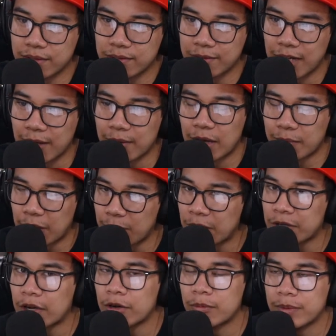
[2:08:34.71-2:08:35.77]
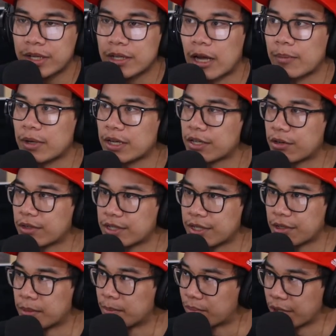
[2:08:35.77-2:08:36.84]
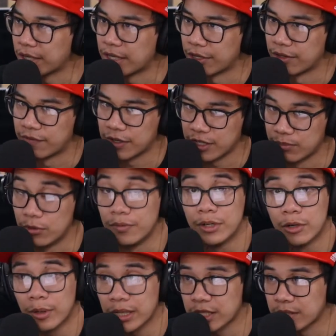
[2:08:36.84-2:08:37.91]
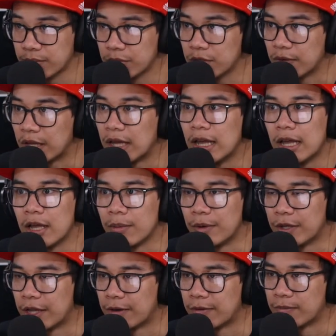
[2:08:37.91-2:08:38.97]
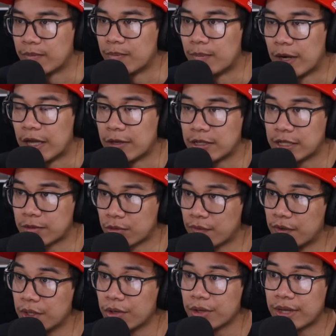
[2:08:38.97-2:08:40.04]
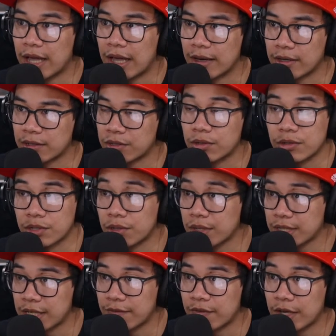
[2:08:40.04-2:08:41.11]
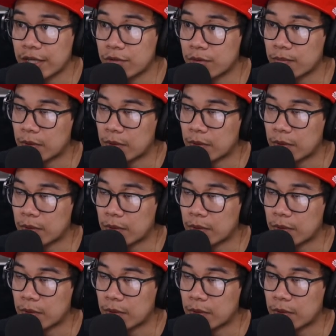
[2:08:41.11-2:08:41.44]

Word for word: I'm not here to sit here and break down the fucking movie. Go watch the movie. But then it gets revealed that Shoka-san finally,